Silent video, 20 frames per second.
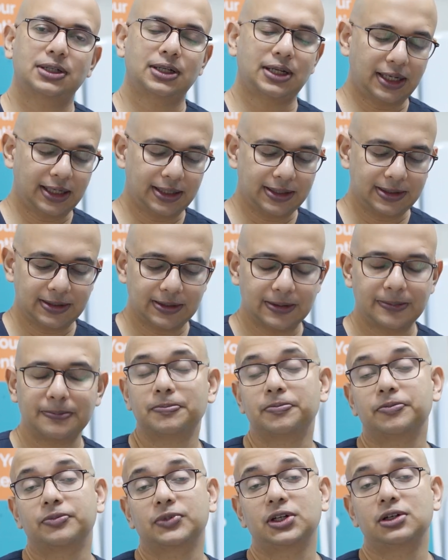and
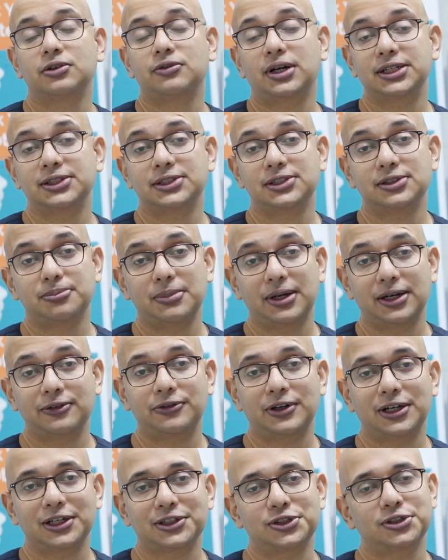the device is
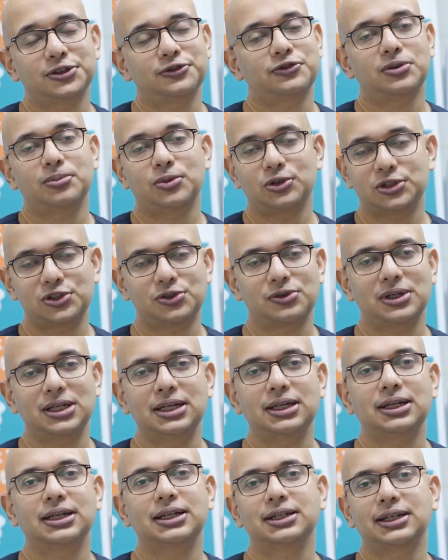manufactured from
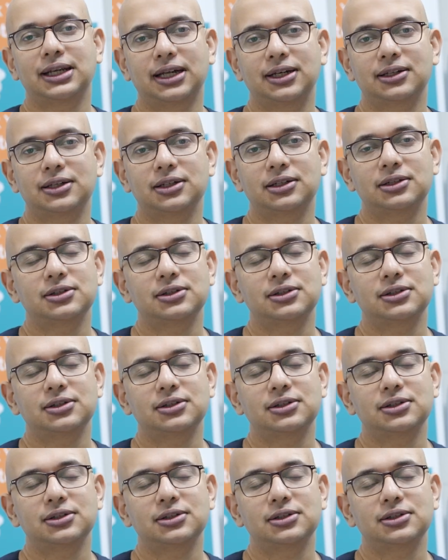Australia and Canada.